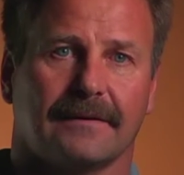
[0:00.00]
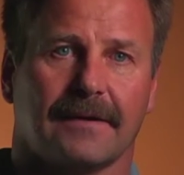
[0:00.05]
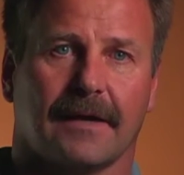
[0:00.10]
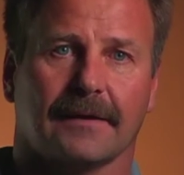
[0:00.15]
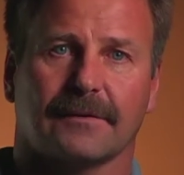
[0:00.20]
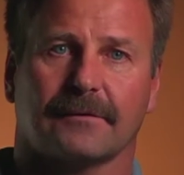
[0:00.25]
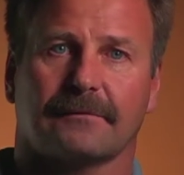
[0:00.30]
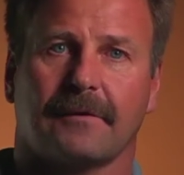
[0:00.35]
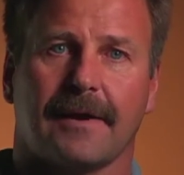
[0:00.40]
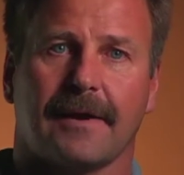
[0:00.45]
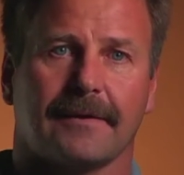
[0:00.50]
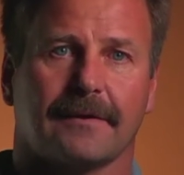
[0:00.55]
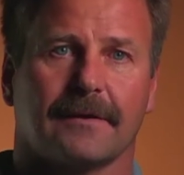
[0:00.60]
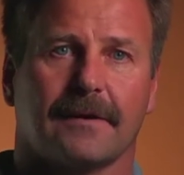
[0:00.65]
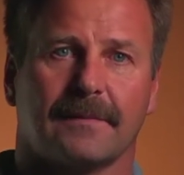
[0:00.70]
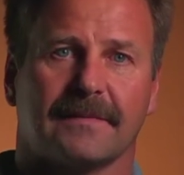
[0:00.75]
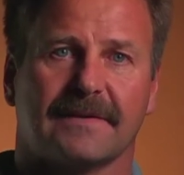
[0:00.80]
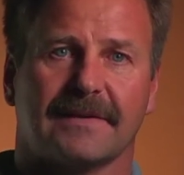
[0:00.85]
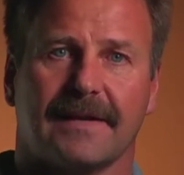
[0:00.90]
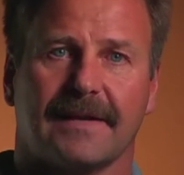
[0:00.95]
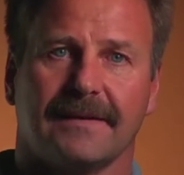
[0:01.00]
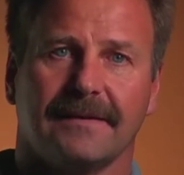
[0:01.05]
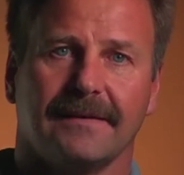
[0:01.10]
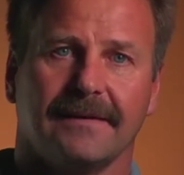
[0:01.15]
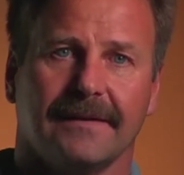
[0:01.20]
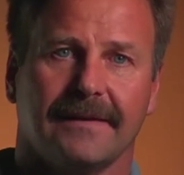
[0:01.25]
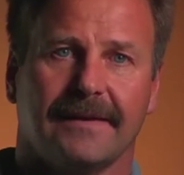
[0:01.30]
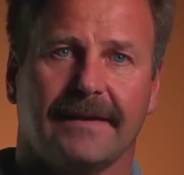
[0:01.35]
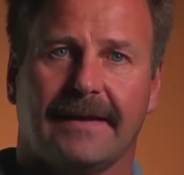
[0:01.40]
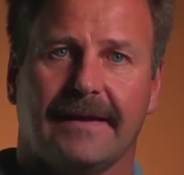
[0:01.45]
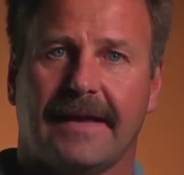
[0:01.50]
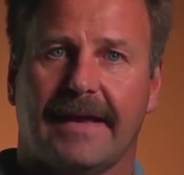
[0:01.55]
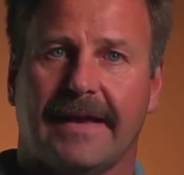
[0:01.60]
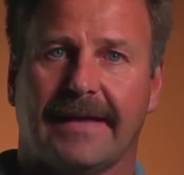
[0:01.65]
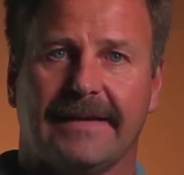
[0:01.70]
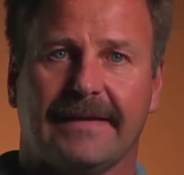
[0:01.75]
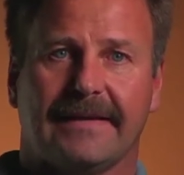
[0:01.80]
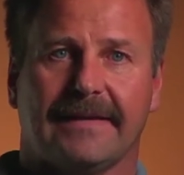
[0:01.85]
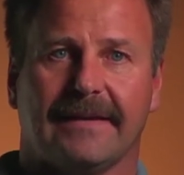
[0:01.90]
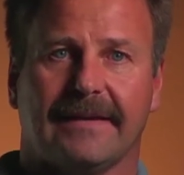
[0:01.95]
Dr. Reiner comes in,
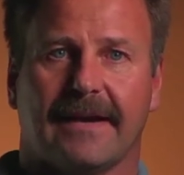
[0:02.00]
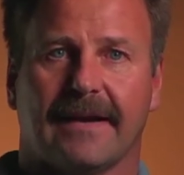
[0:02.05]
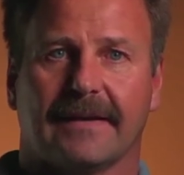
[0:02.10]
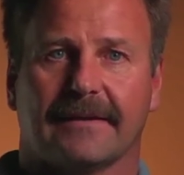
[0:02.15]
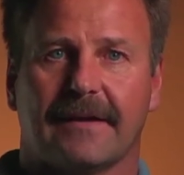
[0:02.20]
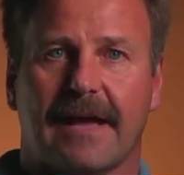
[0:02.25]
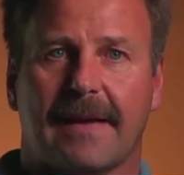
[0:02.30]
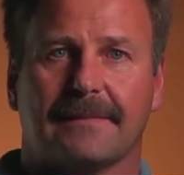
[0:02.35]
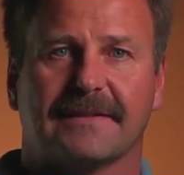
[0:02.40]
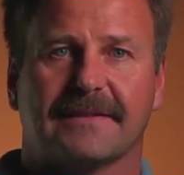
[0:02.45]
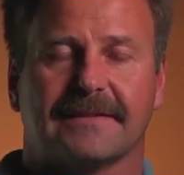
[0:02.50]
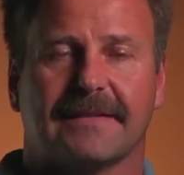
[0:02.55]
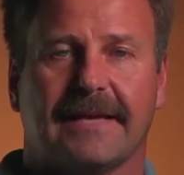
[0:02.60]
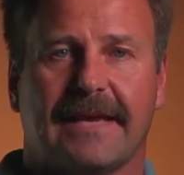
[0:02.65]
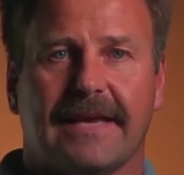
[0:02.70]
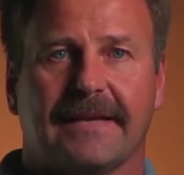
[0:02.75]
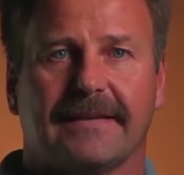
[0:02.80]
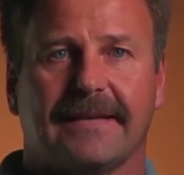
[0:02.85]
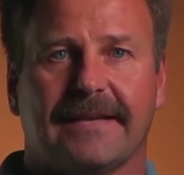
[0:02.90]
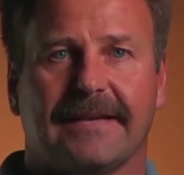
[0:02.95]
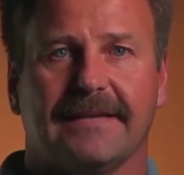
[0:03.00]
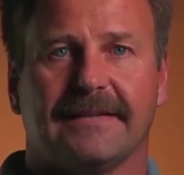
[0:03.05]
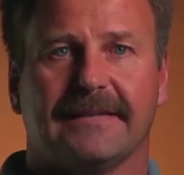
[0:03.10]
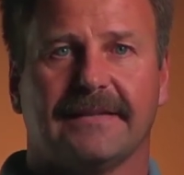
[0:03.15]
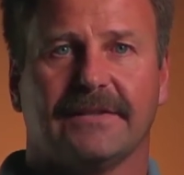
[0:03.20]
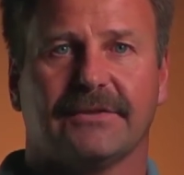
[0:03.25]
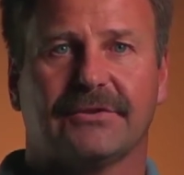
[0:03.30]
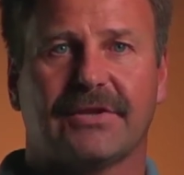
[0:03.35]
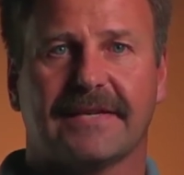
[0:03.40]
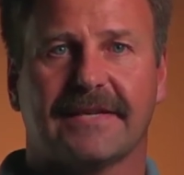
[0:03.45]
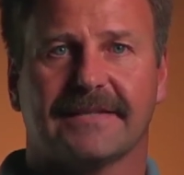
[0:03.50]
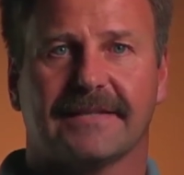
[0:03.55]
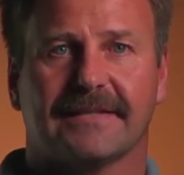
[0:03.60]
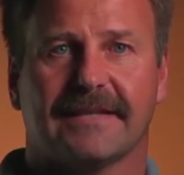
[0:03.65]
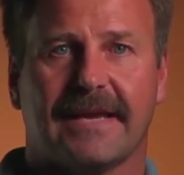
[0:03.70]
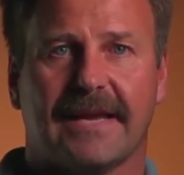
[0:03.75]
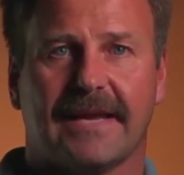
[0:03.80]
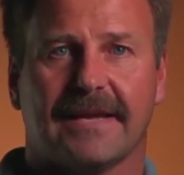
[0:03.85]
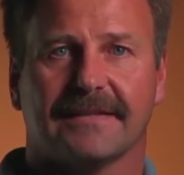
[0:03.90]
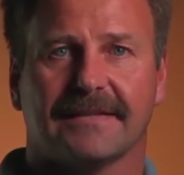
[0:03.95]
and he claps his hand, and he shakes his
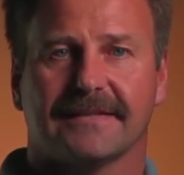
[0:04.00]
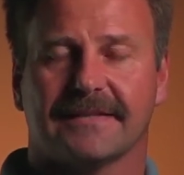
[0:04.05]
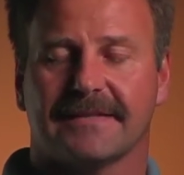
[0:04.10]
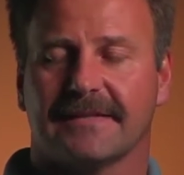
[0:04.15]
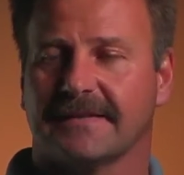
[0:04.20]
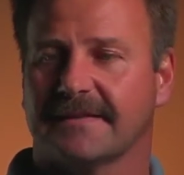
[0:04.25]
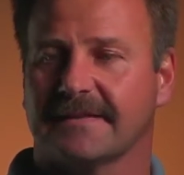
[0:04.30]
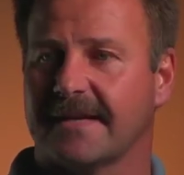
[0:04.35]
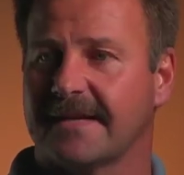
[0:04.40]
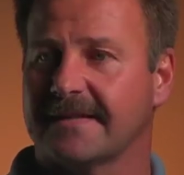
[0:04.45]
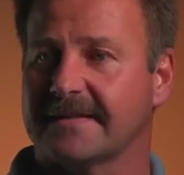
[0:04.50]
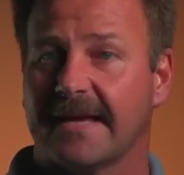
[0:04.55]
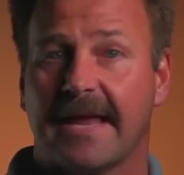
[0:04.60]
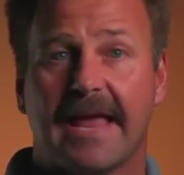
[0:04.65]
hands and says,